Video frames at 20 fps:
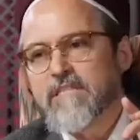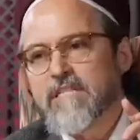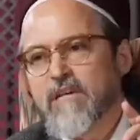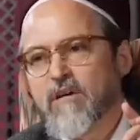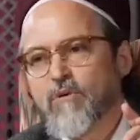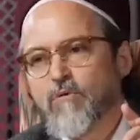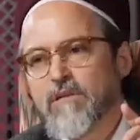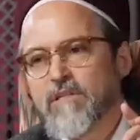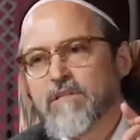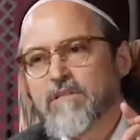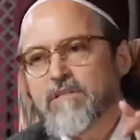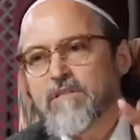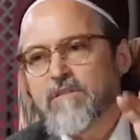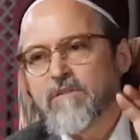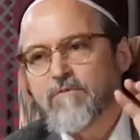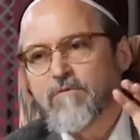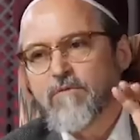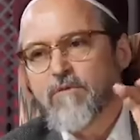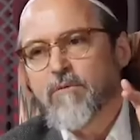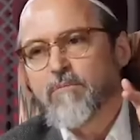sequence
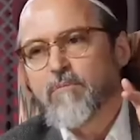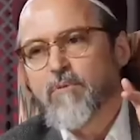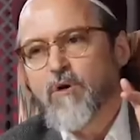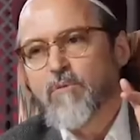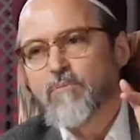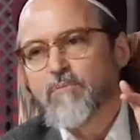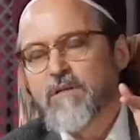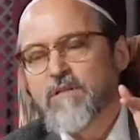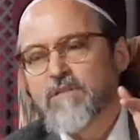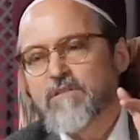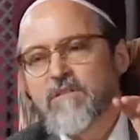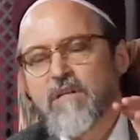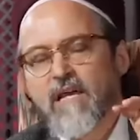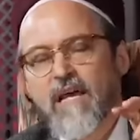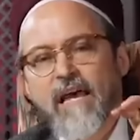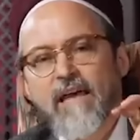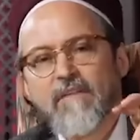for a purpose,